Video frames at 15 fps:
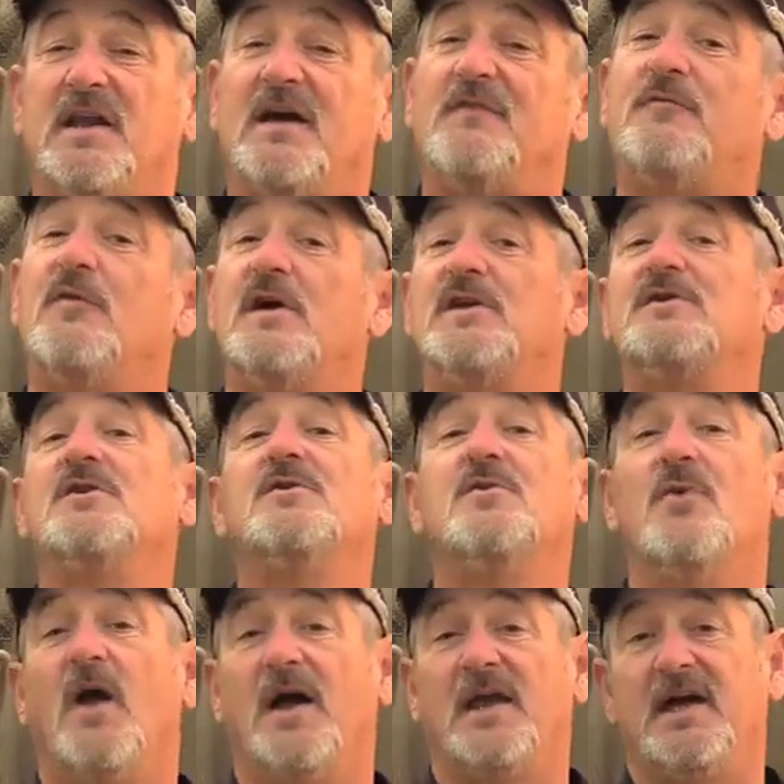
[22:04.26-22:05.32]
and if we do
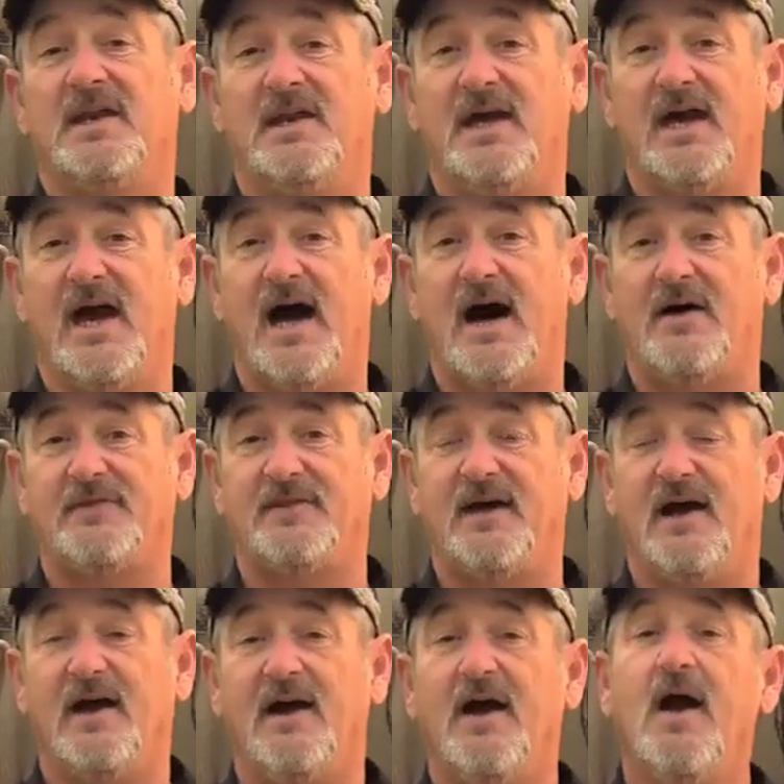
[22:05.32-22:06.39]
run into you out
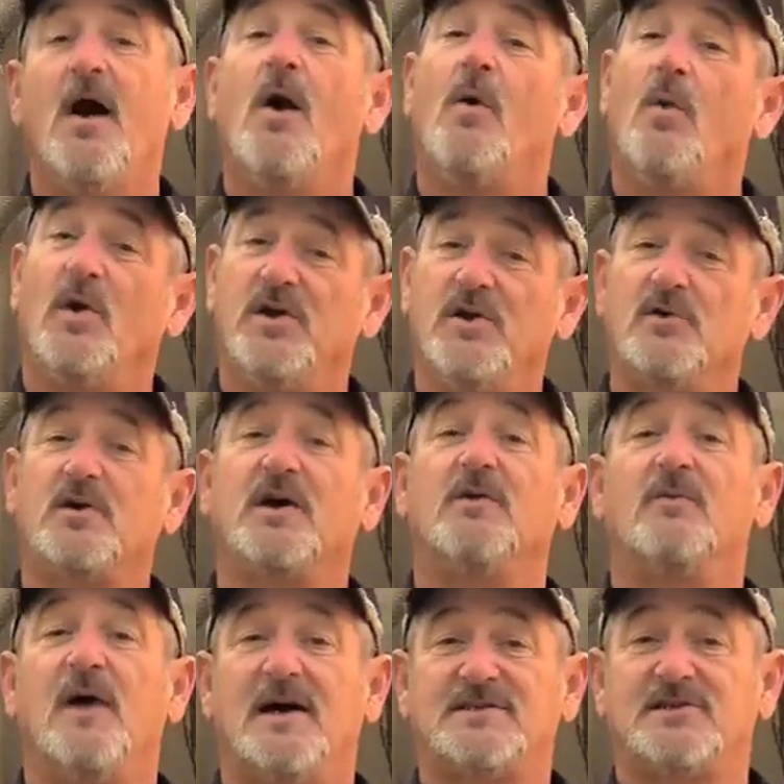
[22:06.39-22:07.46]
there, well, you
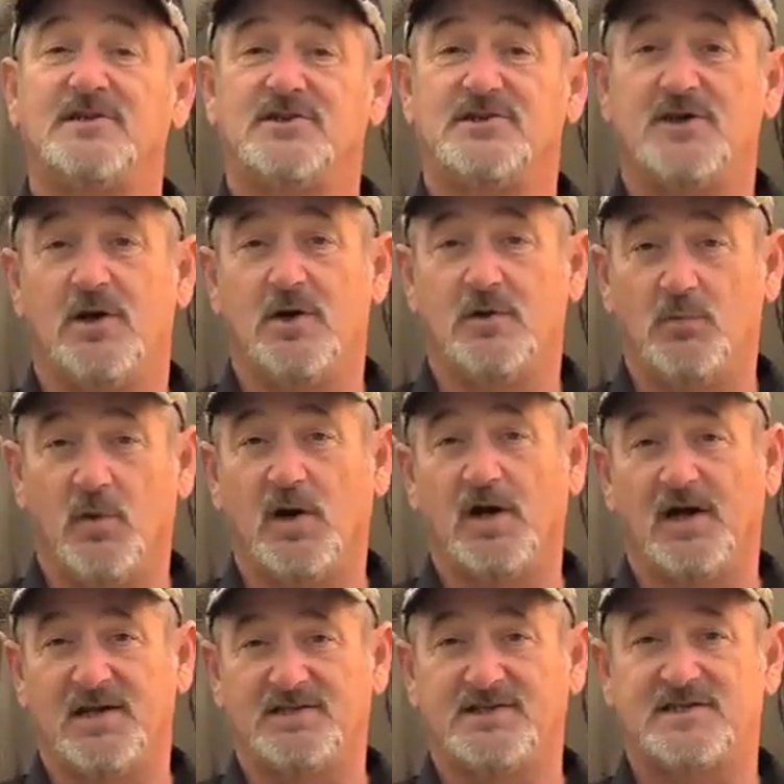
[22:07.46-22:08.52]
can rest assured we're
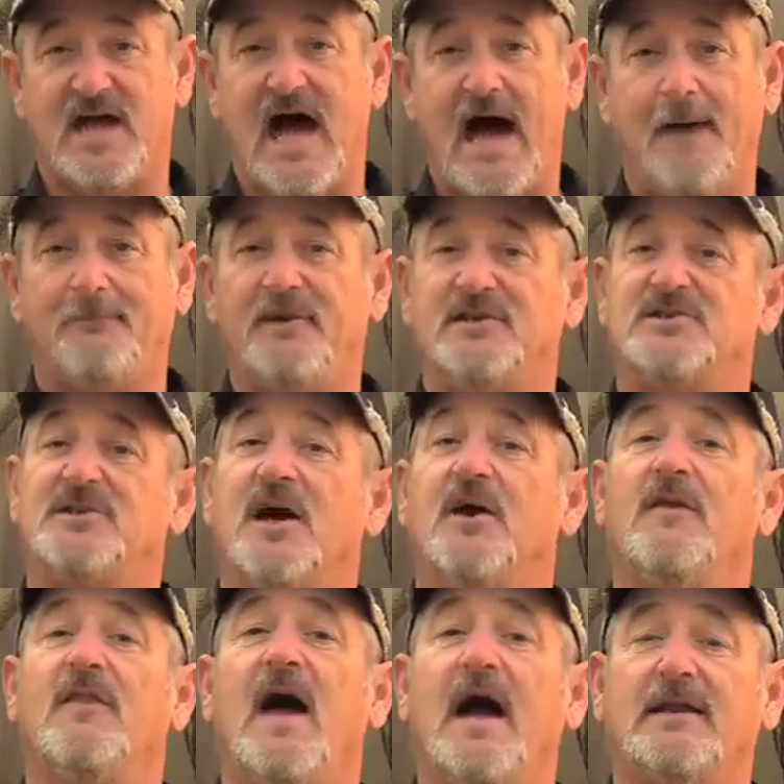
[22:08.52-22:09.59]
going to stop and
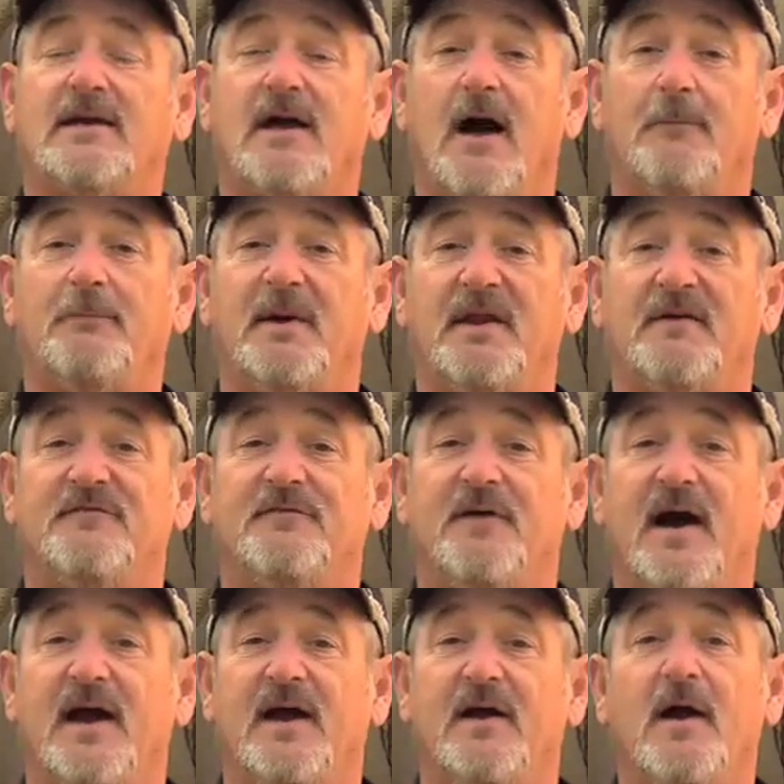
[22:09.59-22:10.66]
share that cup and a
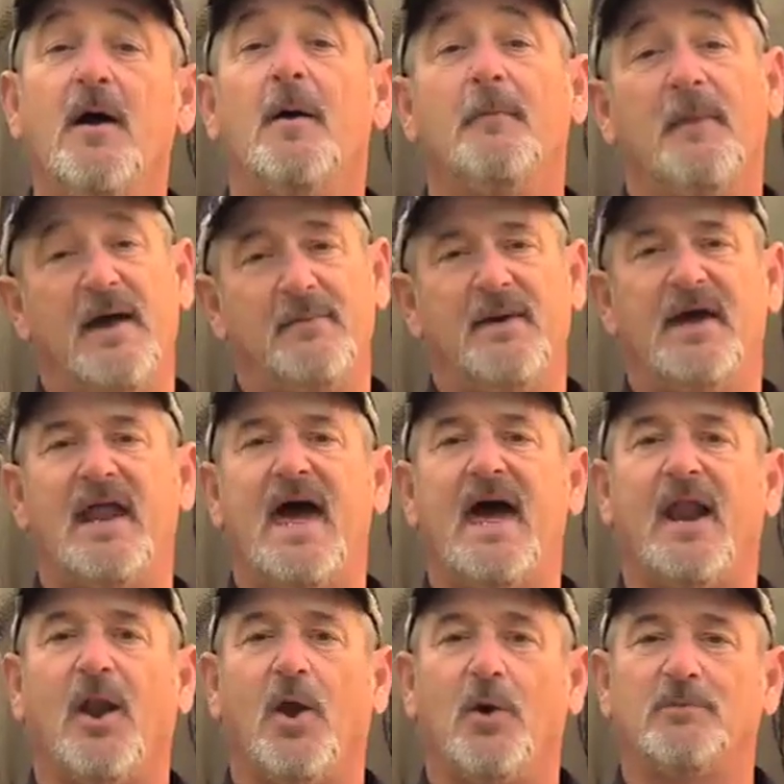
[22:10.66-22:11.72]
fire, maybe an
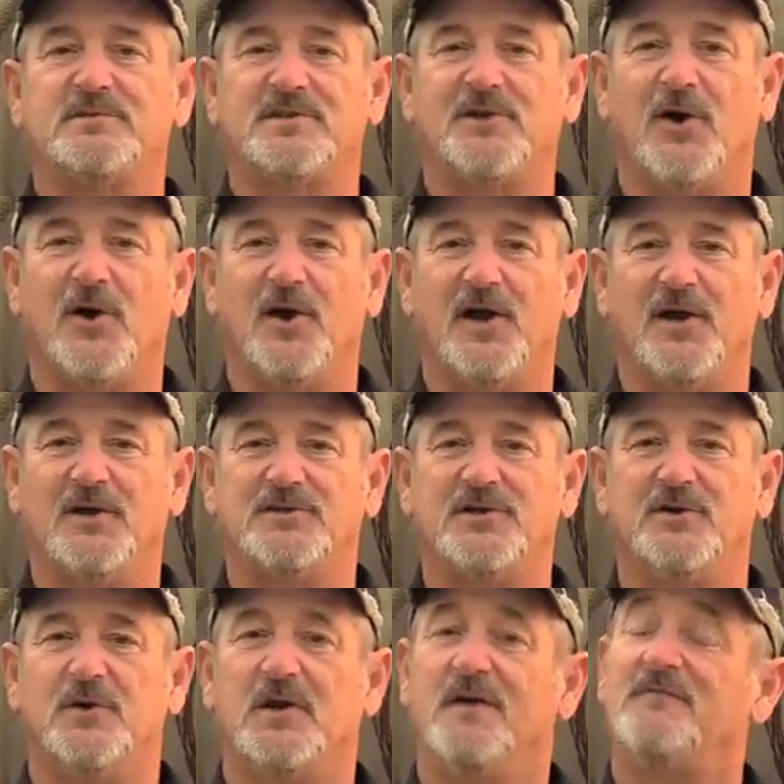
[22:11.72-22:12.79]
antelope story or
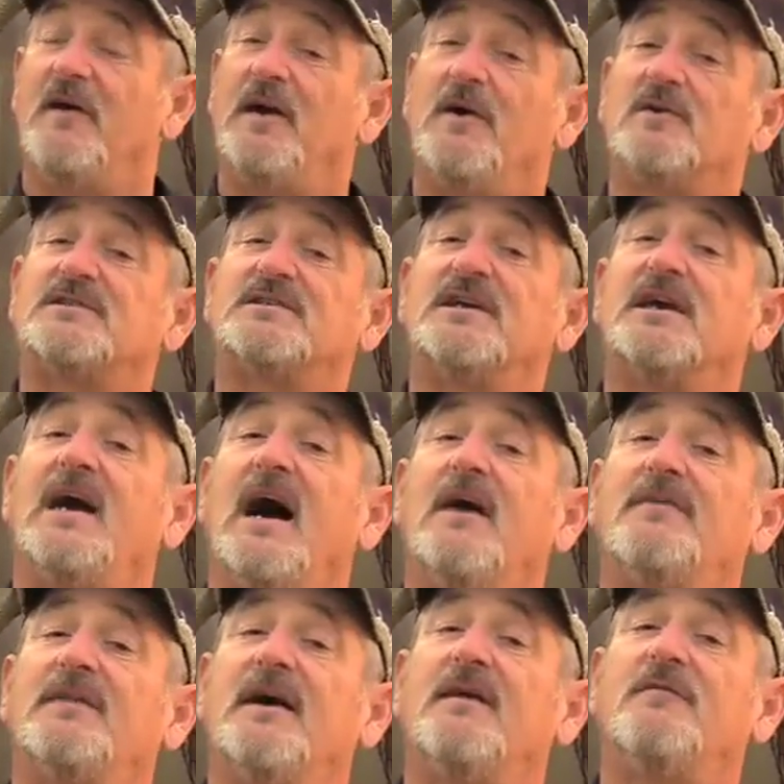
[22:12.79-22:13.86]
two, and if I don't see you
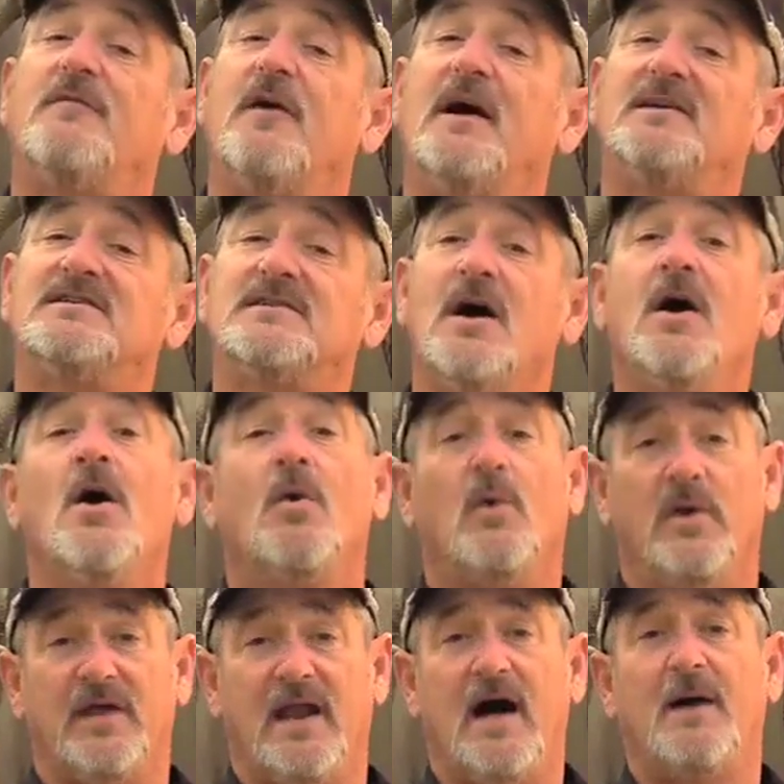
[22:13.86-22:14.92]
out there, friends,
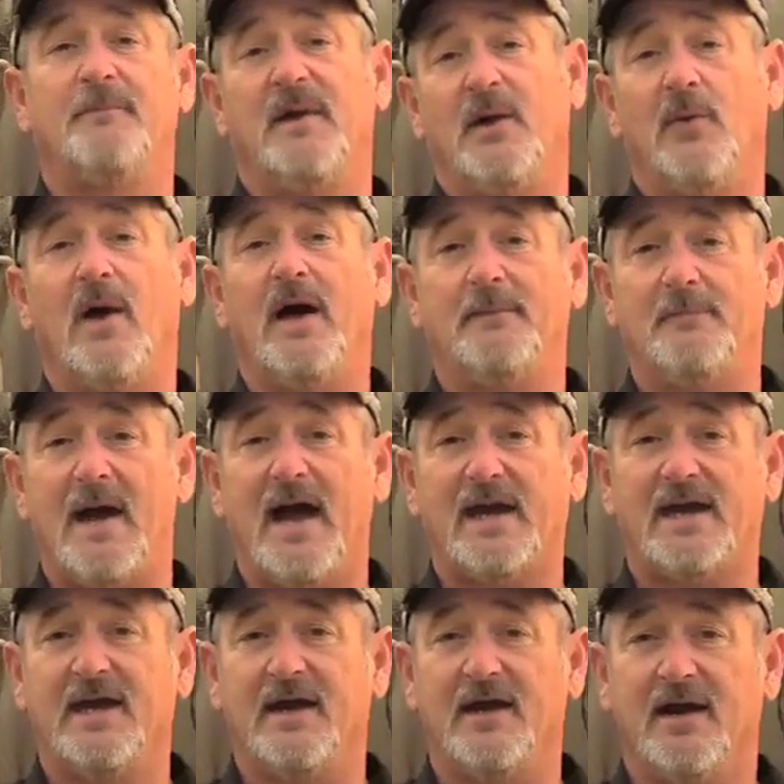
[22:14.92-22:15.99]
well, then I'll be right back
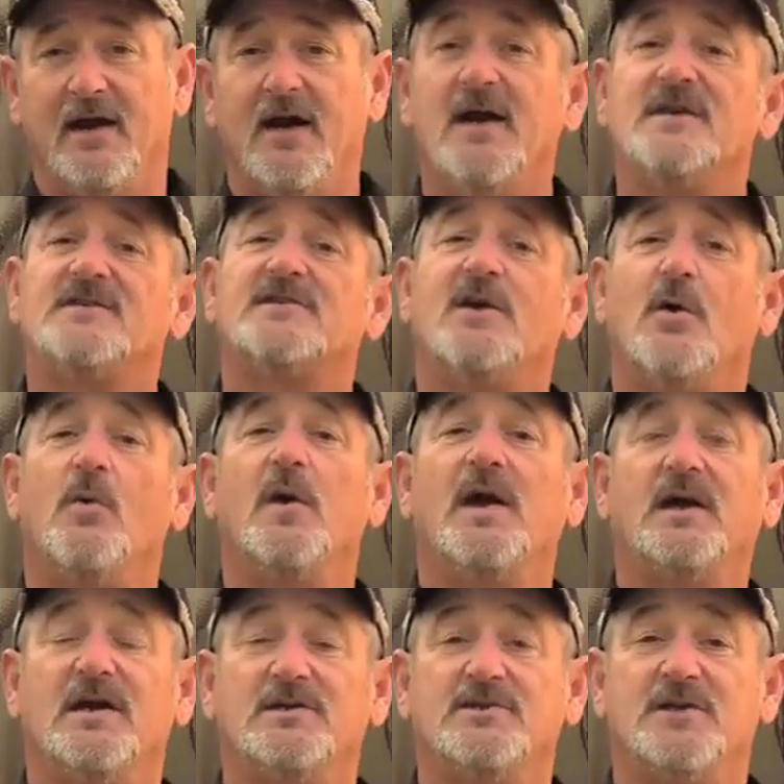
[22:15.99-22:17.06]
here so we
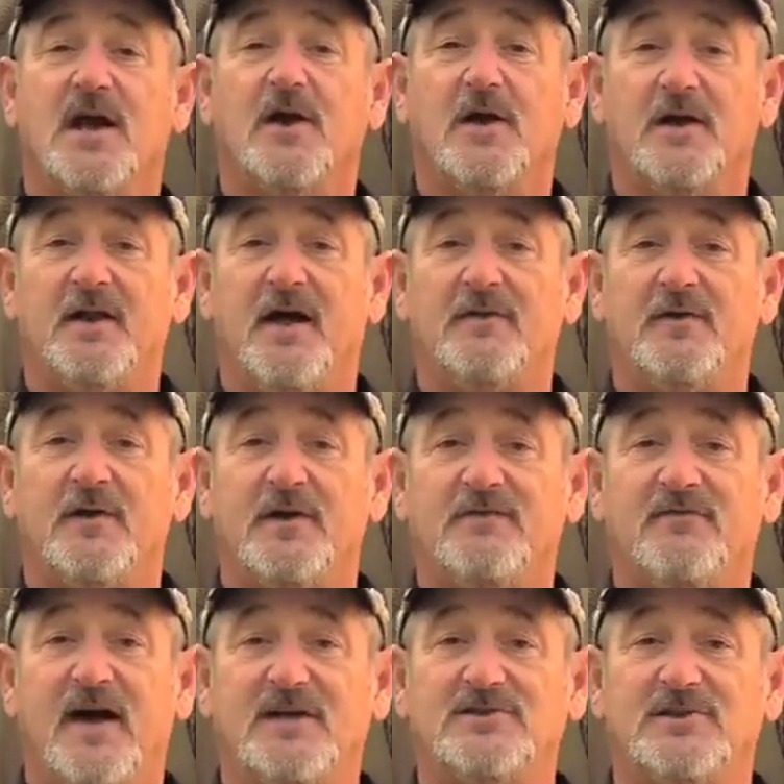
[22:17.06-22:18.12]
can share another
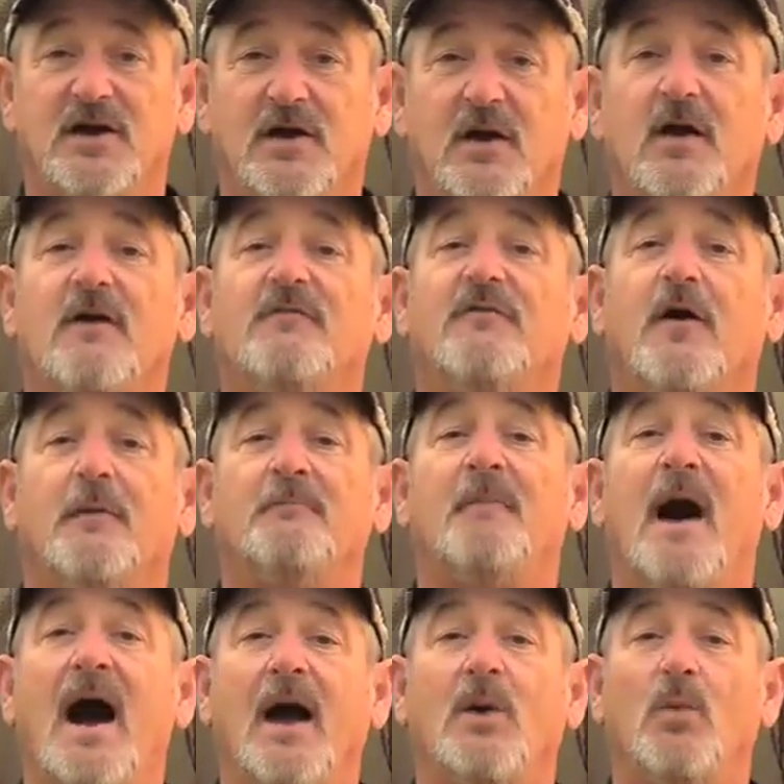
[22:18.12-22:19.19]
adventure from
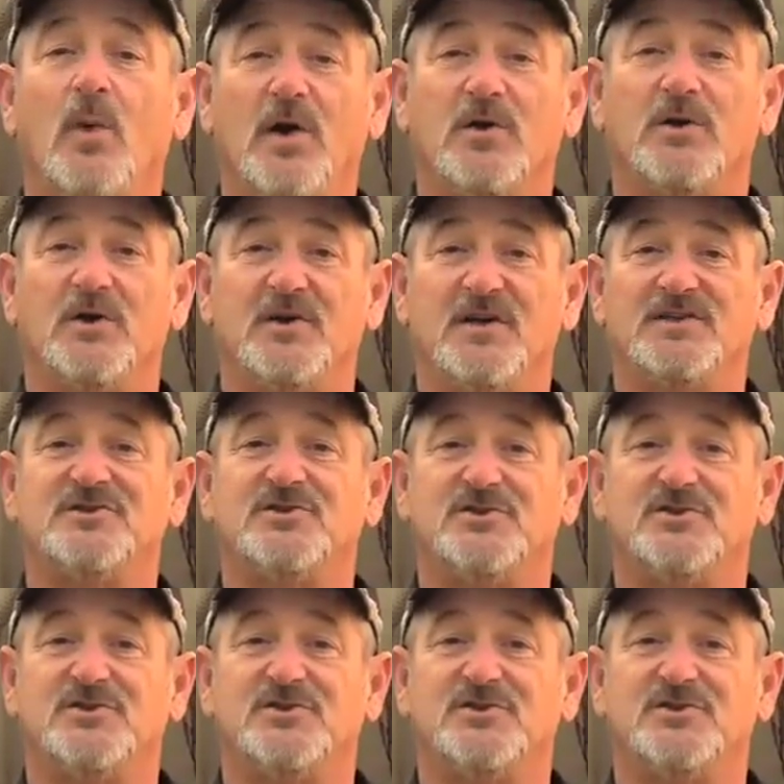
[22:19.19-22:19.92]
my wilderness